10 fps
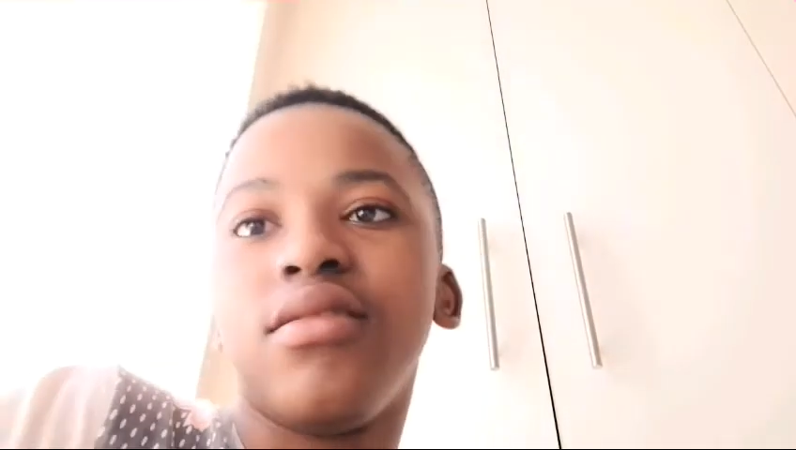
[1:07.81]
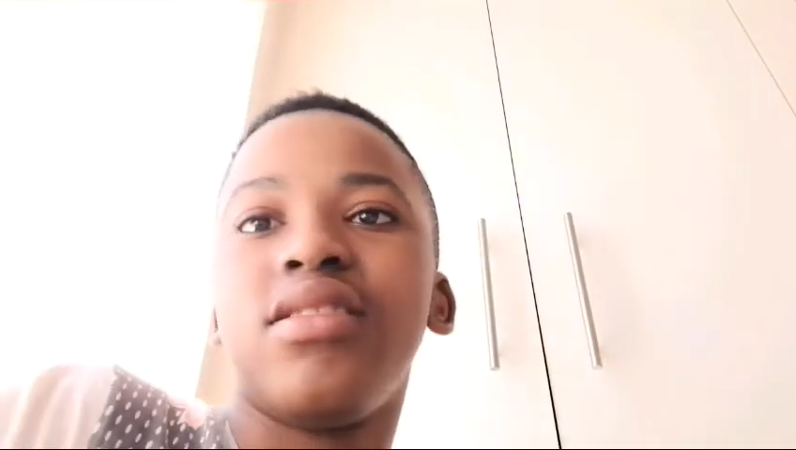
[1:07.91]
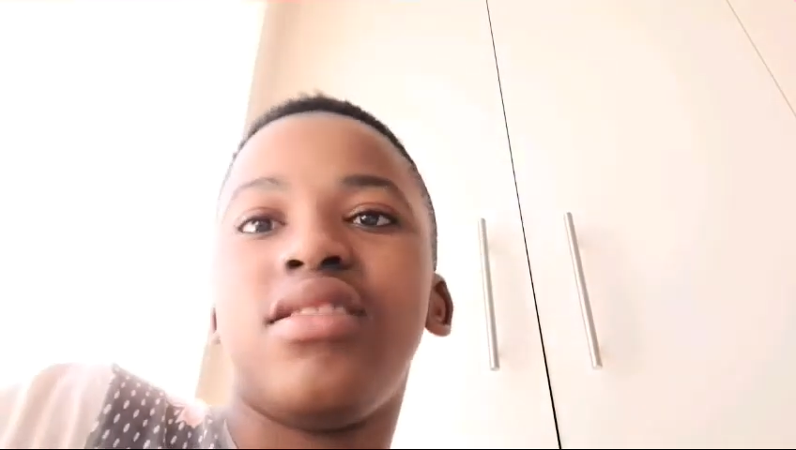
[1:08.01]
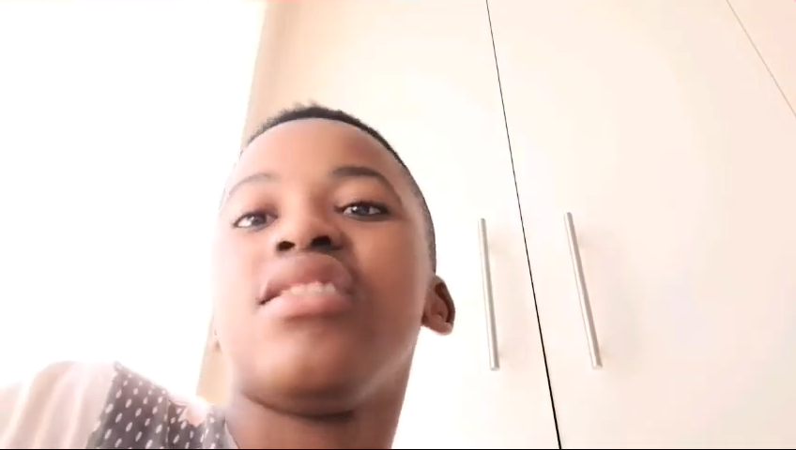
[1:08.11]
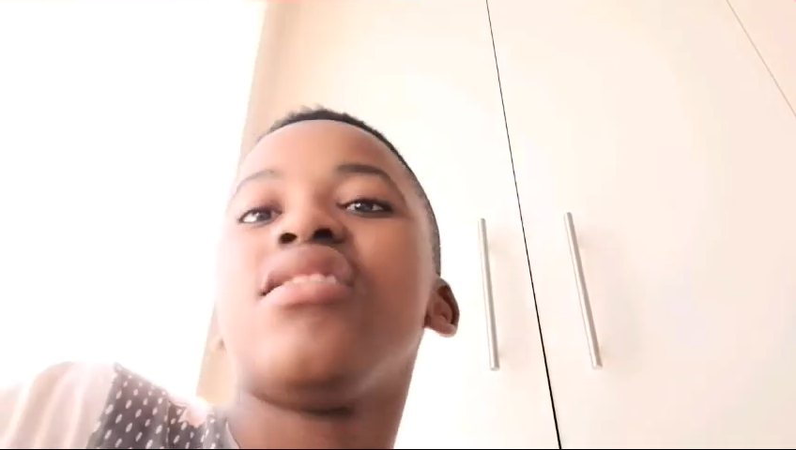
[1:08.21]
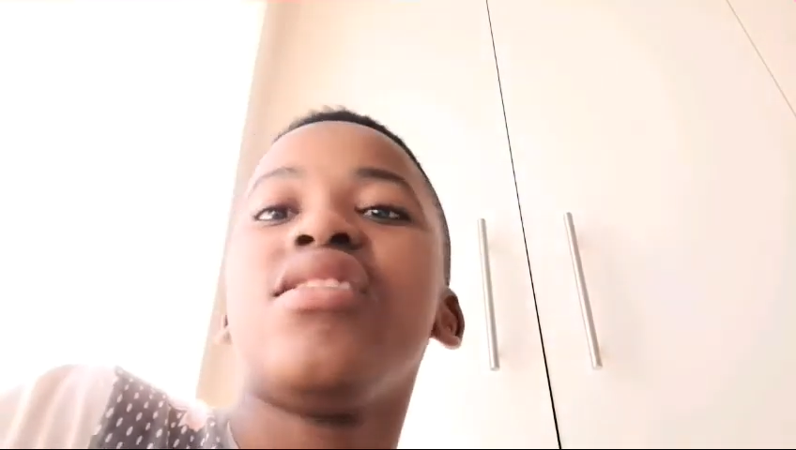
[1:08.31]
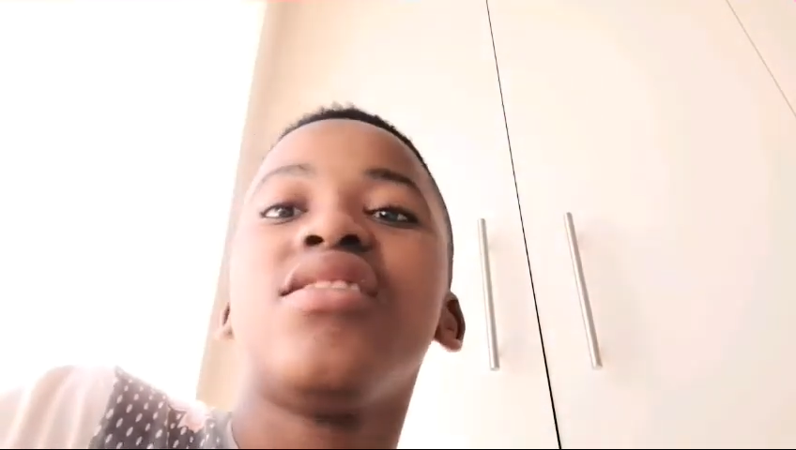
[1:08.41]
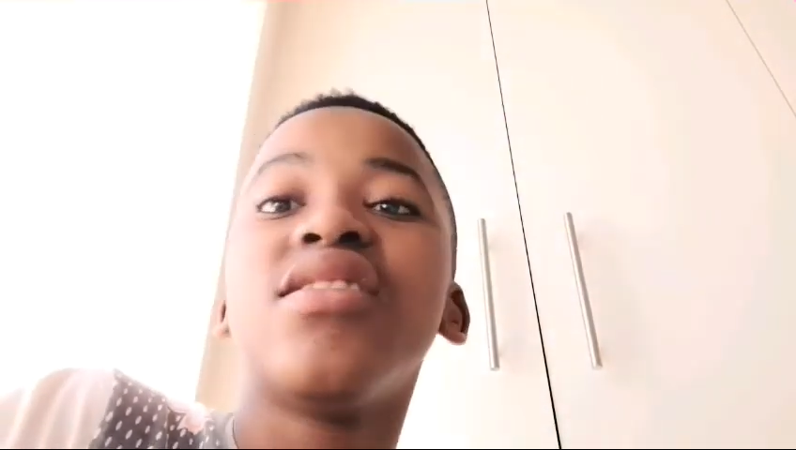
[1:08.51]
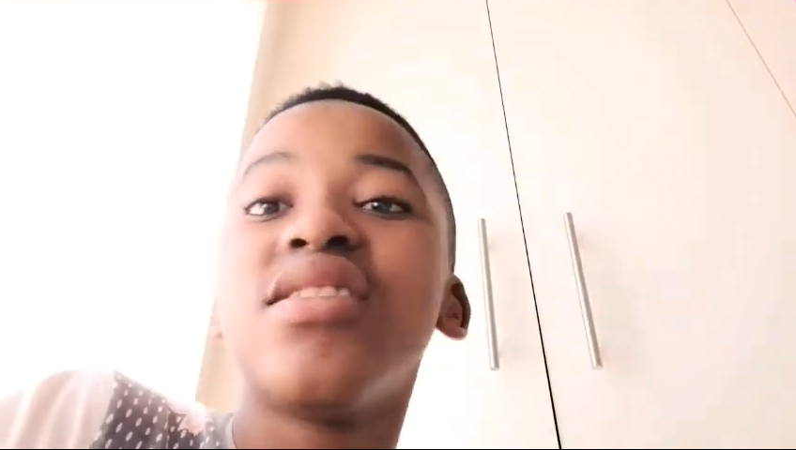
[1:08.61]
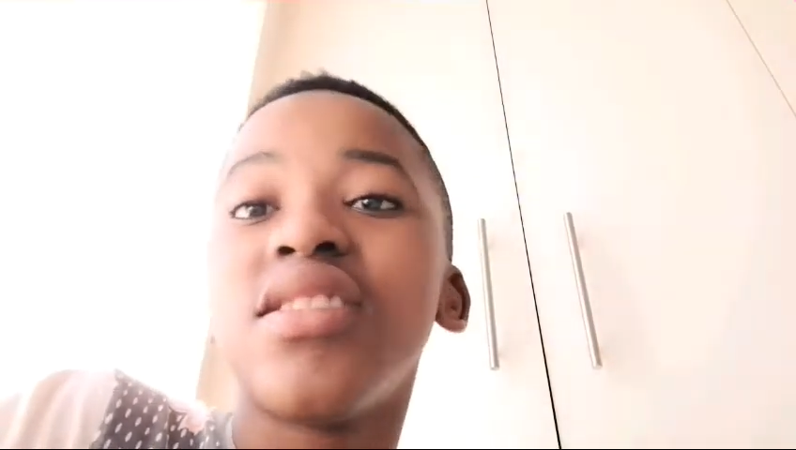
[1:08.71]

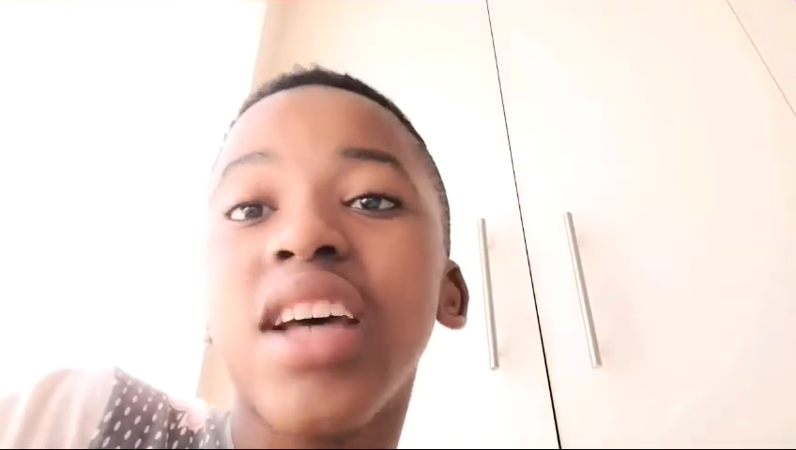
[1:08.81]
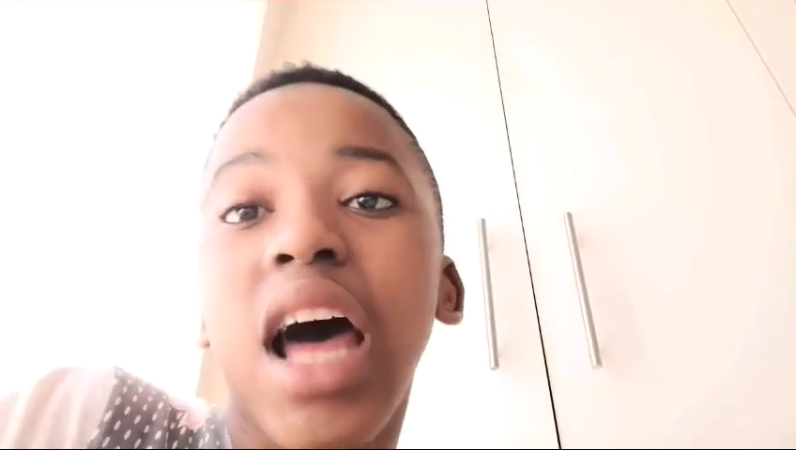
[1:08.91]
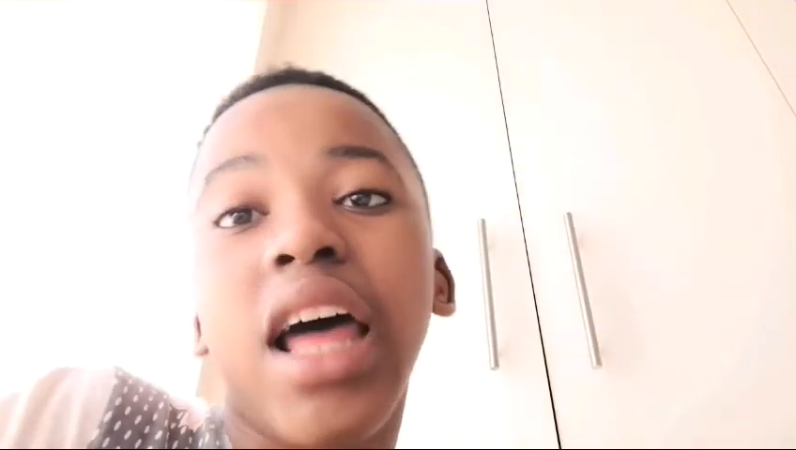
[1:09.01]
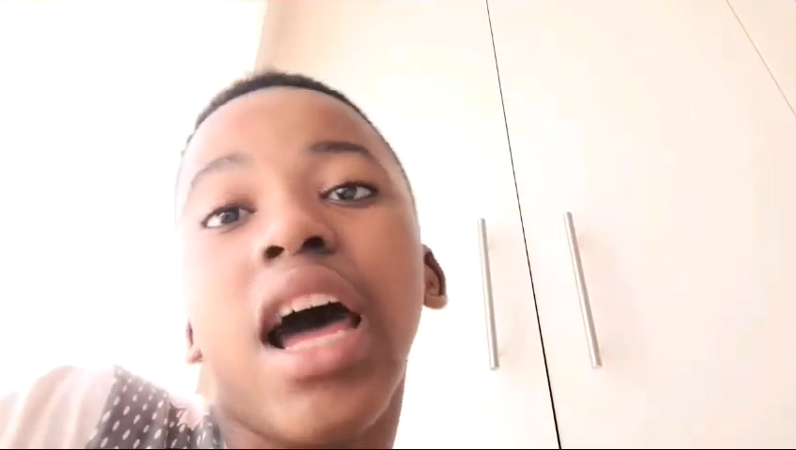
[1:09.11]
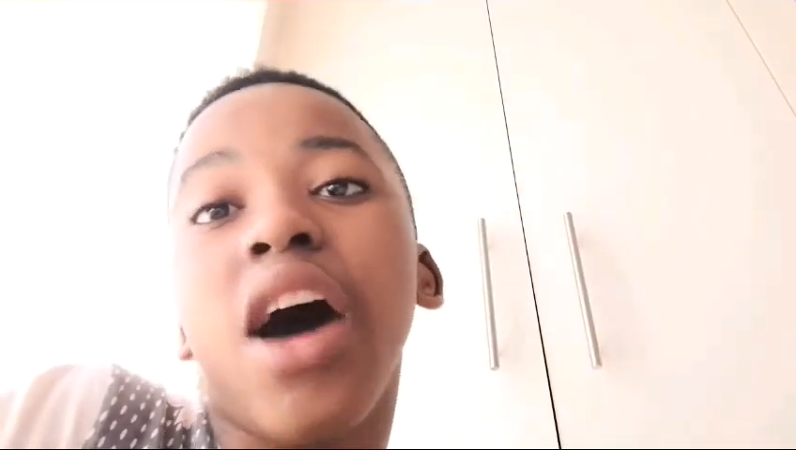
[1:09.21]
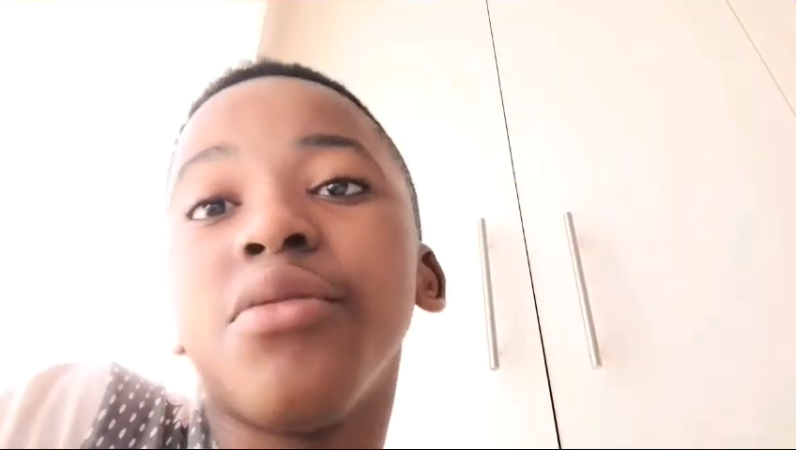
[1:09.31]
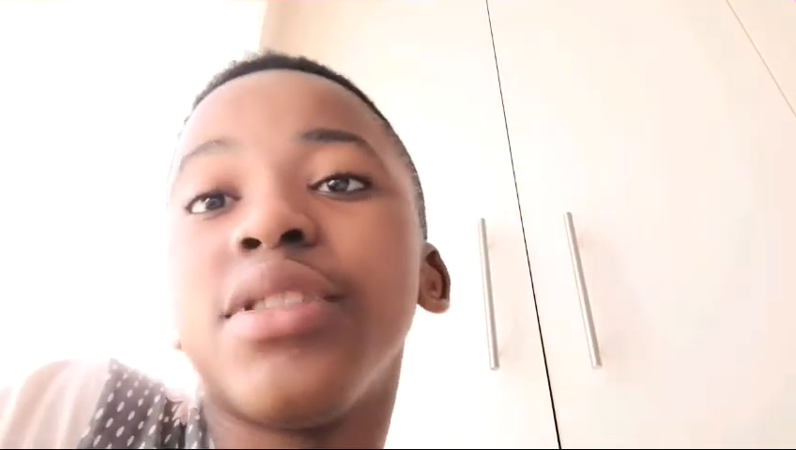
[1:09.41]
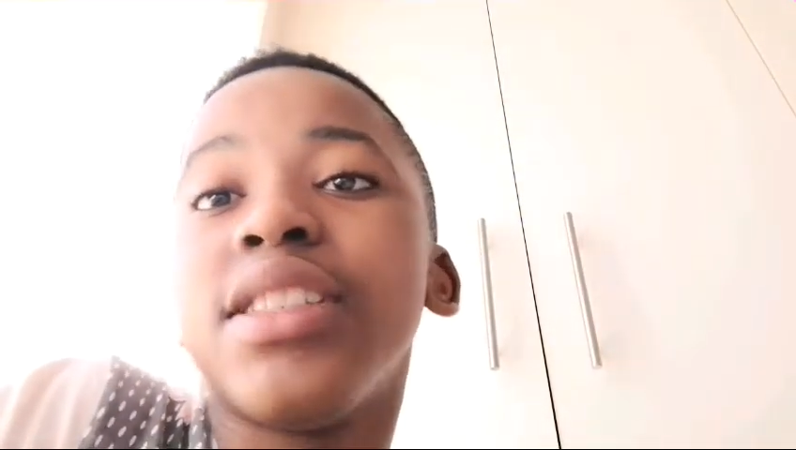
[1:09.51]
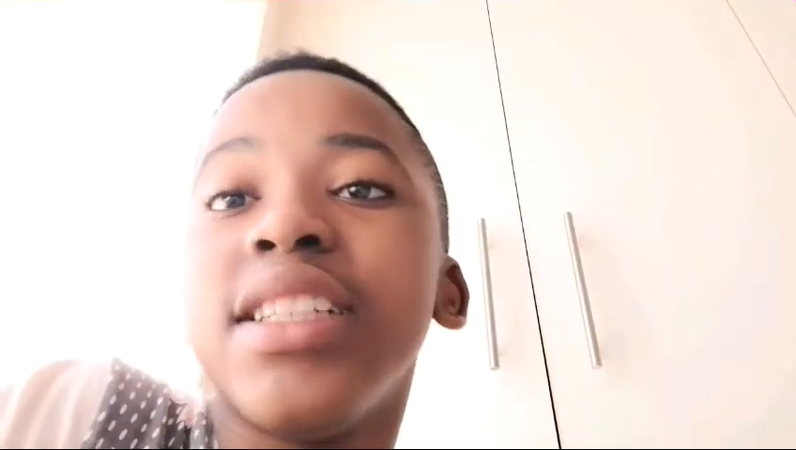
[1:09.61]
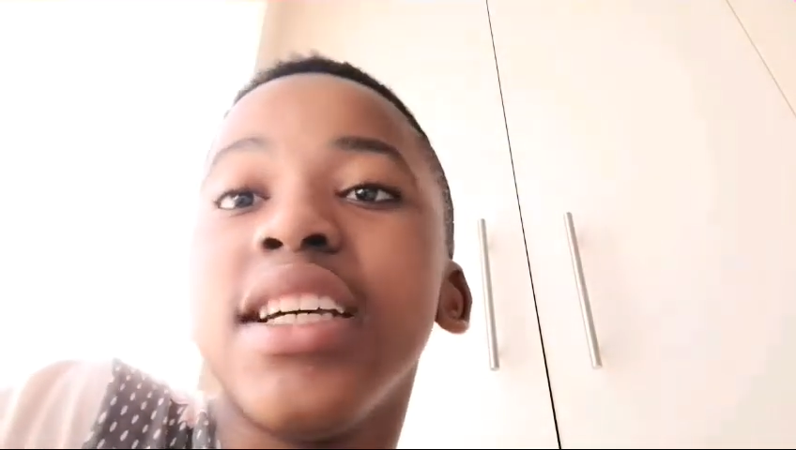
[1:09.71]
singles
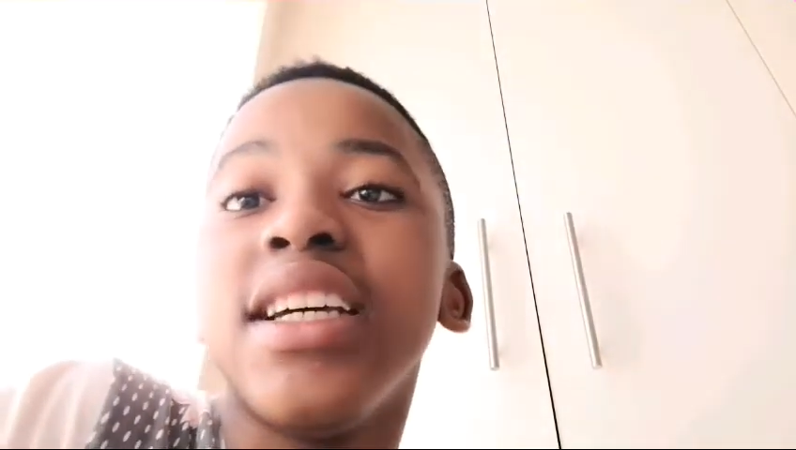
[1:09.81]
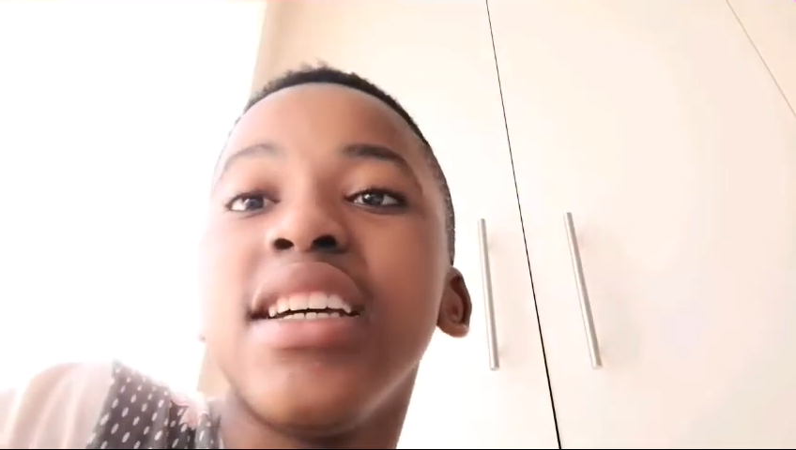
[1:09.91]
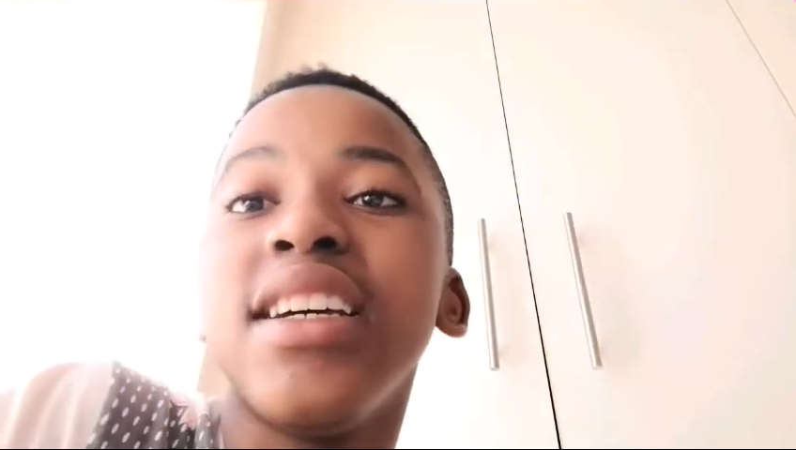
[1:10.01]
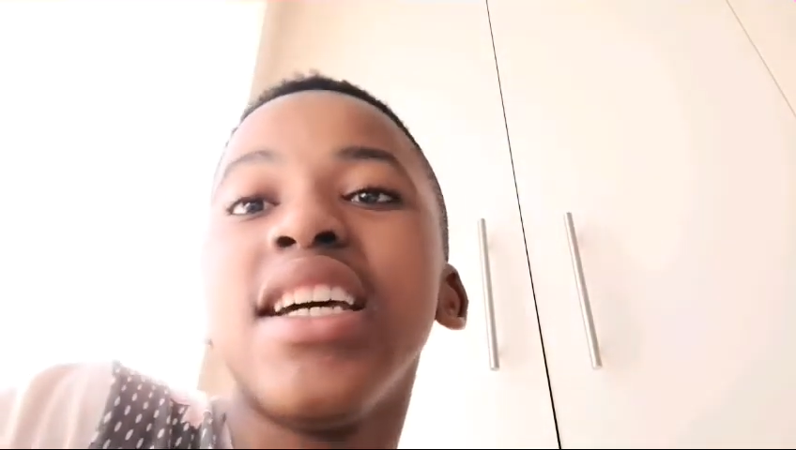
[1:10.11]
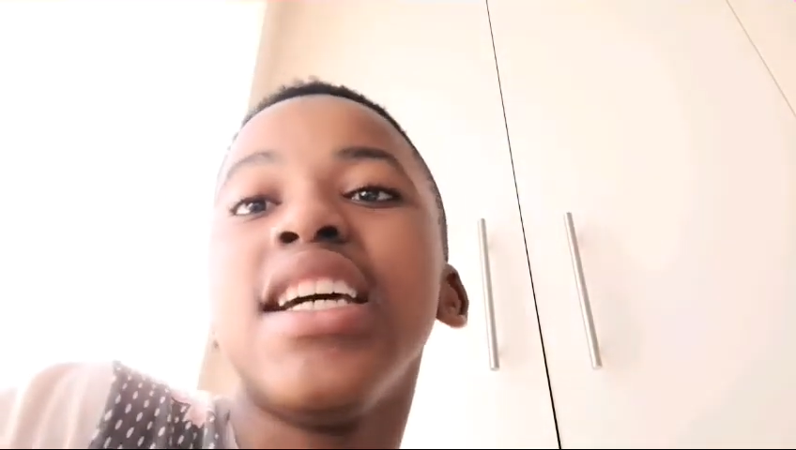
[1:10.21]
out the